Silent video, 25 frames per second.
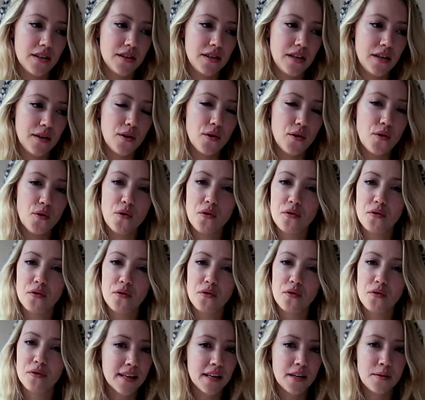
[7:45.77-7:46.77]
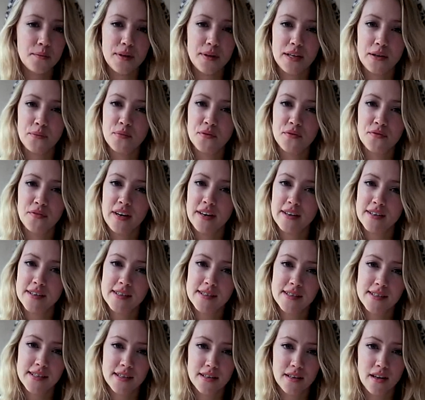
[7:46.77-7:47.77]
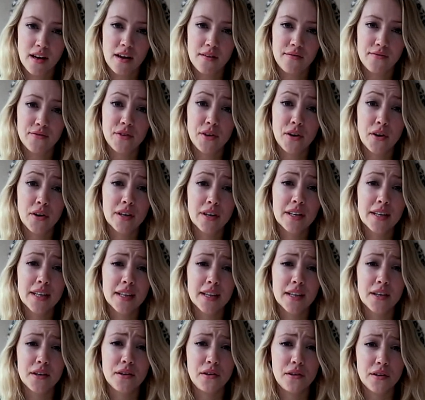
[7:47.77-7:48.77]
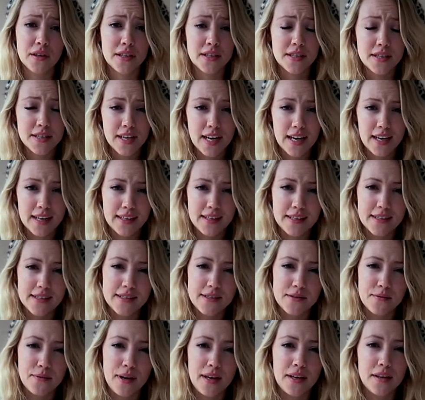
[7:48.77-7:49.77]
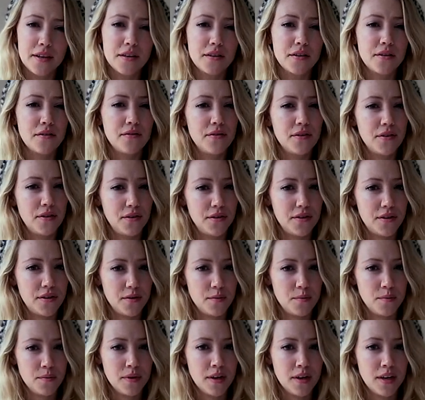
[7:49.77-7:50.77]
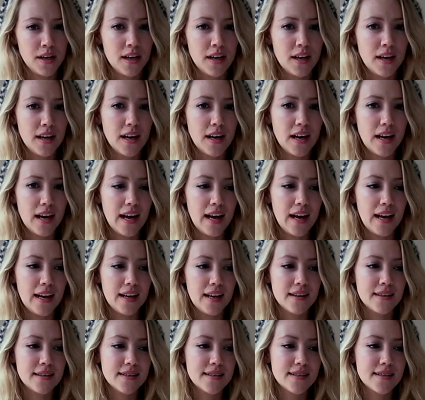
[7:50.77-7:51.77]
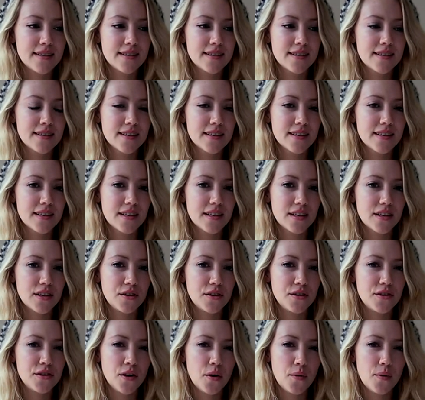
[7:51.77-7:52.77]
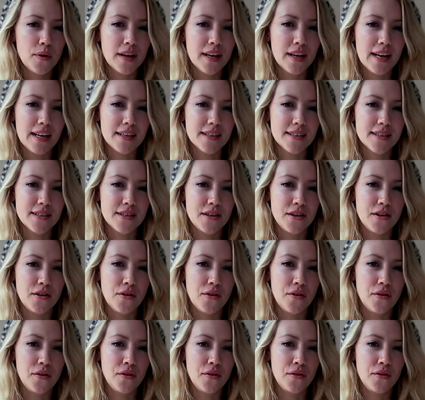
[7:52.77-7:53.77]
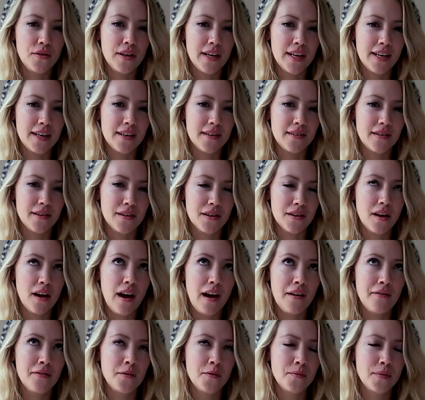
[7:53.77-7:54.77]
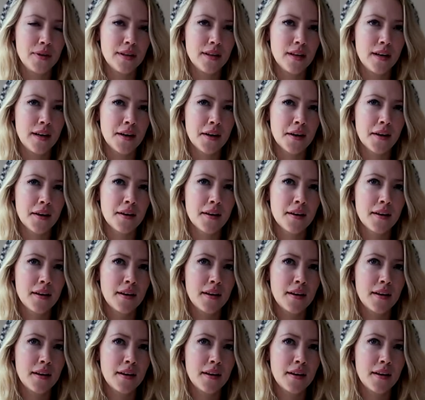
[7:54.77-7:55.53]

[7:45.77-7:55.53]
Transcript: there are always going to be imperfections in life. The only thing that you can change is the way that you view them. And you don't want to get to the end of your life and be like,